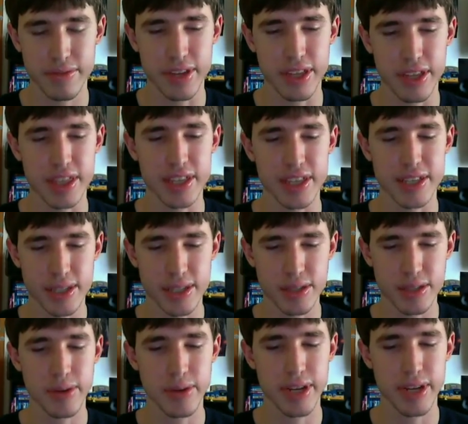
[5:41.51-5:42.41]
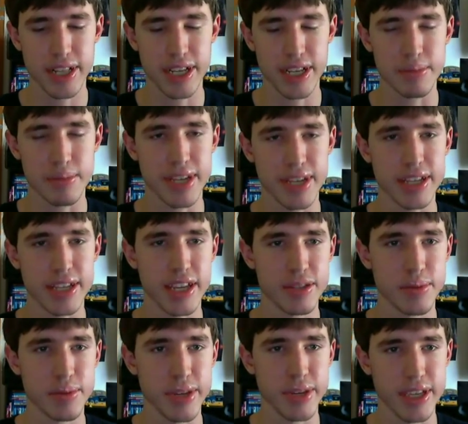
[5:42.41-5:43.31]
I think Cinderella comes out
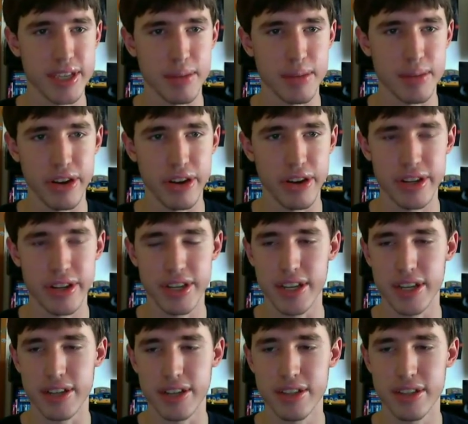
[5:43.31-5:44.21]
next week in America.